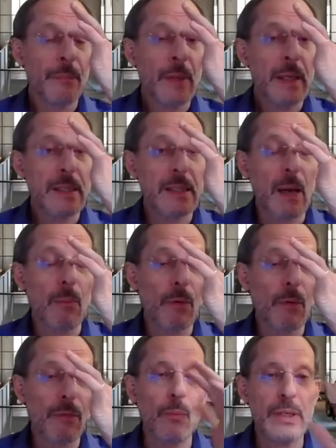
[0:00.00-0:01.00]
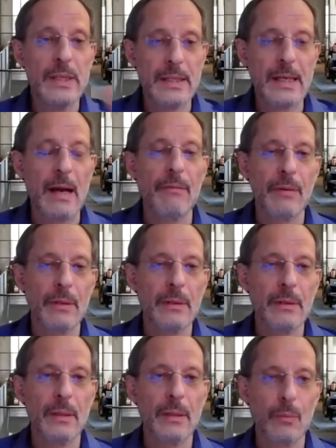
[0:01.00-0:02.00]
Some of them we discovered
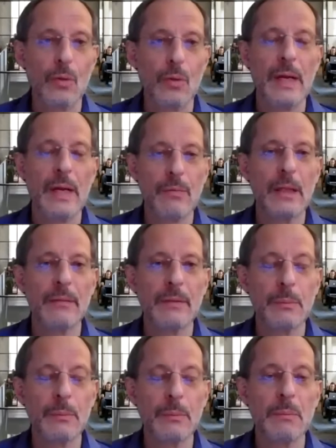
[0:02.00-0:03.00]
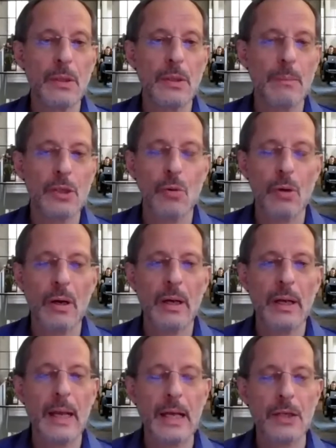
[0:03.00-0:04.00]
that were already relevant, but the
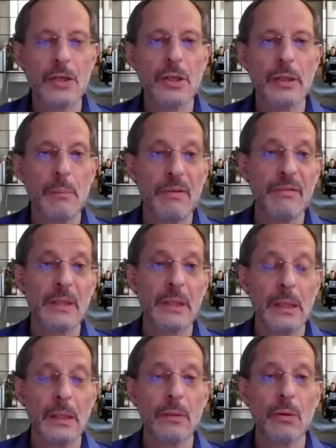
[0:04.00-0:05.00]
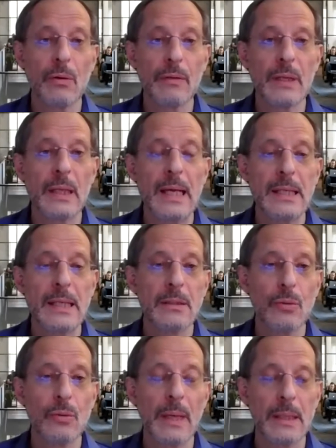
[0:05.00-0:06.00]
majority actually pivoted over the last
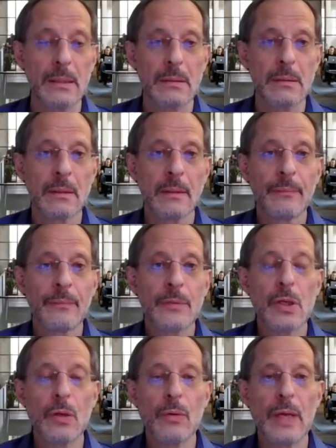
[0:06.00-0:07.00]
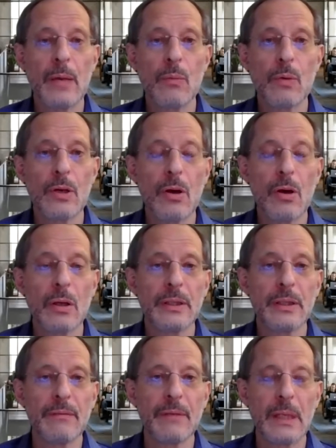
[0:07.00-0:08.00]
2 months. So they were not
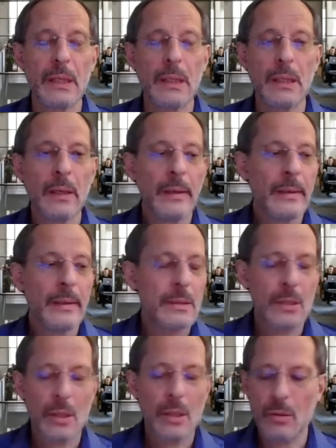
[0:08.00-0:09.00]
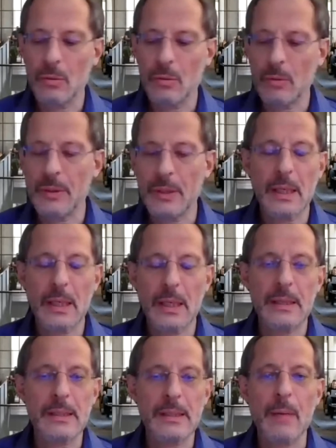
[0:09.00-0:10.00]
even. So these
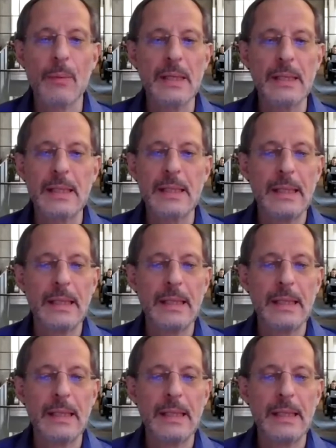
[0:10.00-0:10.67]
are companies that